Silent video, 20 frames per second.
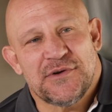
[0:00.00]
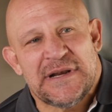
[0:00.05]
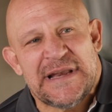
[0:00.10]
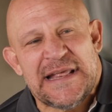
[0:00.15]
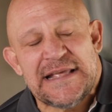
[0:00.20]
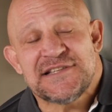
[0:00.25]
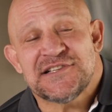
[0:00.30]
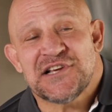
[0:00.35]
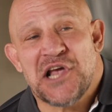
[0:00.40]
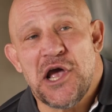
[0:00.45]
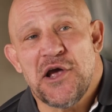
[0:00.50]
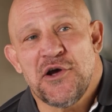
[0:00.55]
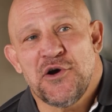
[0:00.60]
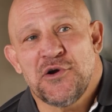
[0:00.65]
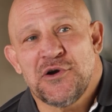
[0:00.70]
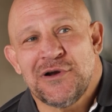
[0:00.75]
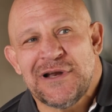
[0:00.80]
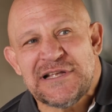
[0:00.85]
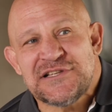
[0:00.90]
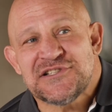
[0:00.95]
Let's
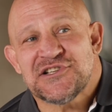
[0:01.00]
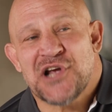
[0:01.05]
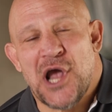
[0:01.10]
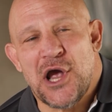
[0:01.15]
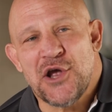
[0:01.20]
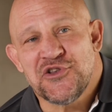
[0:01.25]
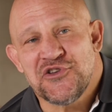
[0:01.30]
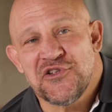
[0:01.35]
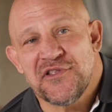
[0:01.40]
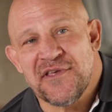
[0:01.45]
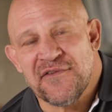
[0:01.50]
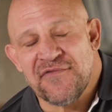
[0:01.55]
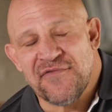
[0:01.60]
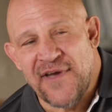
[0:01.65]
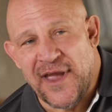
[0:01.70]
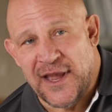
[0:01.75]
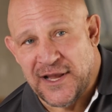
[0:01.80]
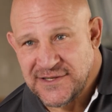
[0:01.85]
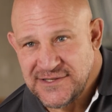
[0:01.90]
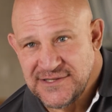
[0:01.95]
go to the
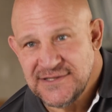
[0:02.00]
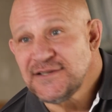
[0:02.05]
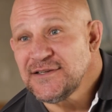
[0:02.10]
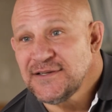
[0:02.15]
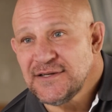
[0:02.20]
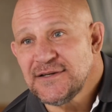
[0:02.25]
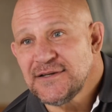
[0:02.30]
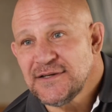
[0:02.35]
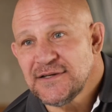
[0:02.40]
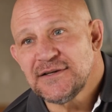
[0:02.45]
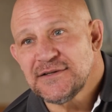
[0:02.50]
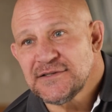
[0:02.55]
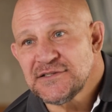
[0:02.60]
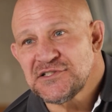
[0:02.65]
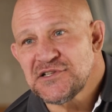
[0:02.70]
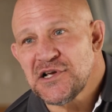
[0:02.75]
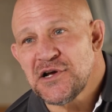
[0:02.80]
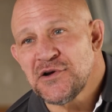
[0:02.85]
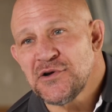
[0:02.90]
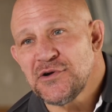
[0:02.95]
facts.
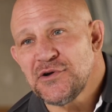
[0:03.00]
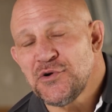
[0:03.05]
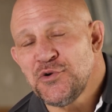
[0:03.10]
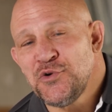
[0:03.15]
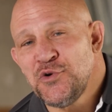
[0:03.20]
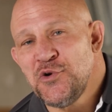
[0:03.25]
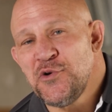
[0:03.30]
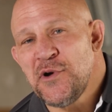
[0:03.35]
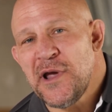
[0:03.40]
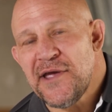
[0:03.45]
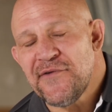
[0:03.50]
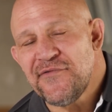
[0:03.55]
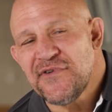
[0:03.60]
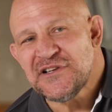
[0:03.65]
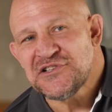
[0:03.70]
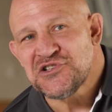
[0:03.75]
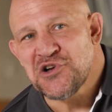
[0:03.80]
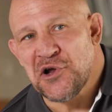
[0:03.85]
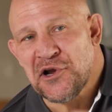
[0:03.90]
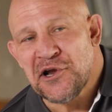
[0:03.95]
So
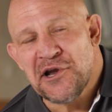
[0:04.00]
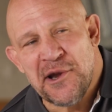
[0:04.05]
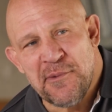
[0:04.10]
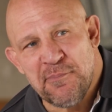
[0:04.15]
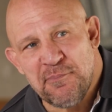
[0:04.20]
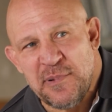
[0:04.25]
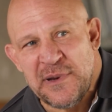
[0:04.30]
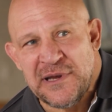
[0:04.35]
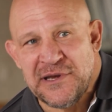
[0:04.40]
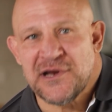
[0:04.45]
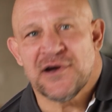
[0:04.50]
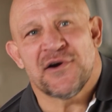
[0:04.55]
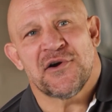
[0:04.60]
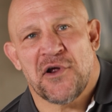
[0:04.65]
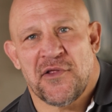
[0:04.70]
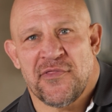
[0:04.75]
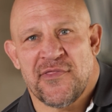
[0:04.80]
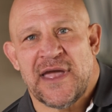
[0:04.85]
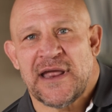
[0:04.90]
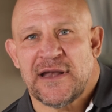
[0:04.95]
whoever's got an opinion
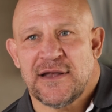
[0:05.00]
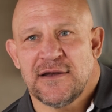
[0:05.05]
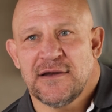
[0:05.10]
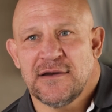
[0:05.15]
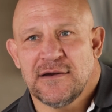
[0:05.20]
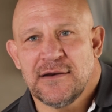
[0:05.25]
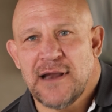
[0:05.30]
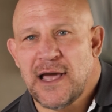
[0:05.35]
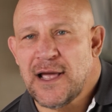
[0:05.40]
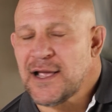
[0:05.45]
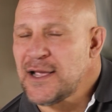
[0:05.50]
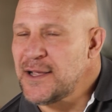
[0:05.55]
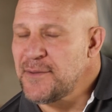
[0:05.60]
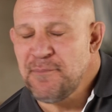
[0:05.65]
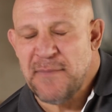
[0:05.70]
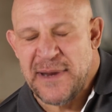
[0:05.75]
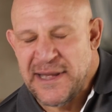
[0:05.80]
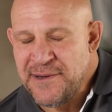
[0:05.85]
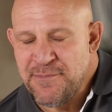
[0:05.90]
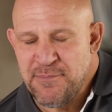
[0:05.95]
on that, like
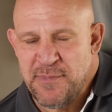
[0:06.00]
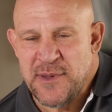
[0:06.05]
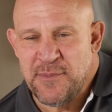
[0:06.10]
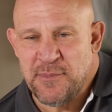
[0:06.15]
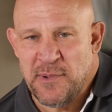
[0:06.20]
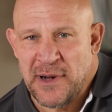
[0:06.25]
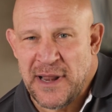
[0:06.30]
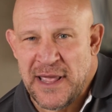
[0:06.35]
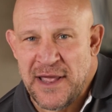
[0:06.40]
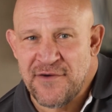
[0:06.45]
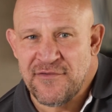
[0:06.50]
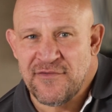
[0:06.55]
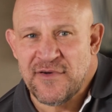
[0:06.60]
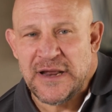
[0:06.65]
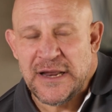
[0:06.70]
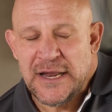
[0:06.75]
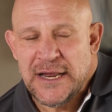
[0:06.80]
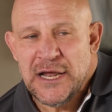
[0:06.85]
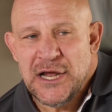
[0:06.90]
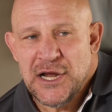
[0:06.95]
many people have,
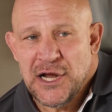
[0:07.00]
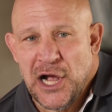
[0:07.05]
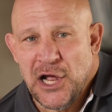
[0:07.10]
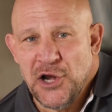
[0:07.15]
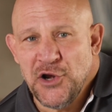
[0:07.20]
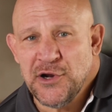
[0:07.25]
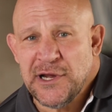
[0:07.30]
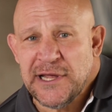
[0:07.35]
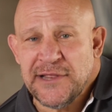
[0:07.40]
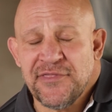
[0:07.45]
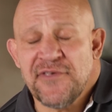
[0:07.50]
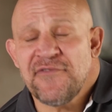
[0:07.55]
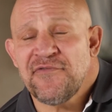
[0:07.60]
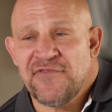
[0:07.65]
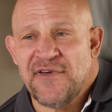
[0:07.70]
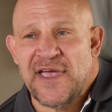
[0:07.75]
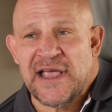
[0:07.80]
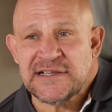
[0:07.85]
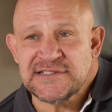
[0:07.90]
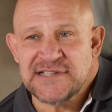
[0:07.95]
go look at the
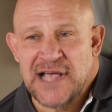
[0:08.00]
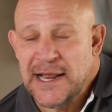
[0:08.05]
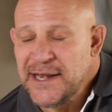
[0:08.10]
facts.